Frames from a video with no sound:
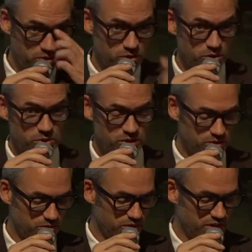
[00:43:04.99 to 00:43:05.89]
portal,
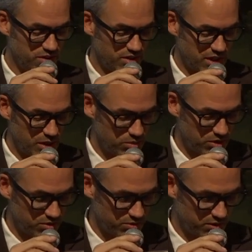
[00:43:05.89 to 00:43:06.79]
but with the
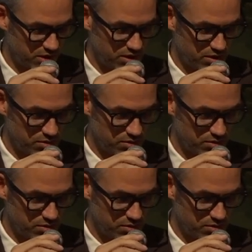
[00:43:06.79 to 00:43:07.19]
help of